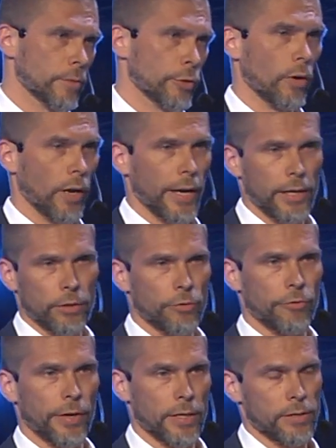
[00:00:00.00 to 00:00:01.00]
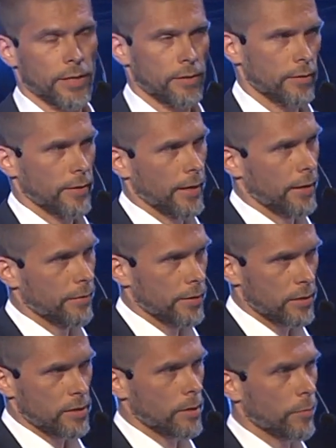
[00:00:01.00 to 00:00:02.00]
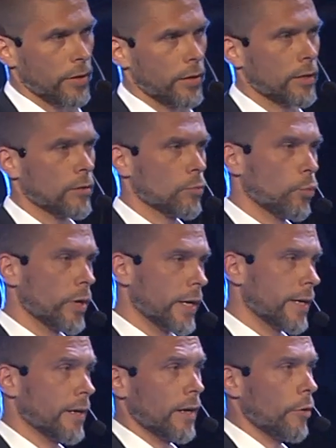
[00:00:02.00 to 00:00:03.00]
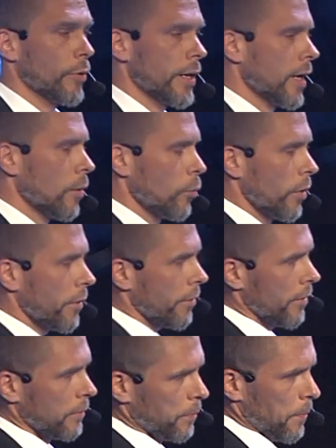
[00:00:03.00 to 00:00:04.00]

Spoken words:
you are likely to fix it, and this is something that we cannot really help with.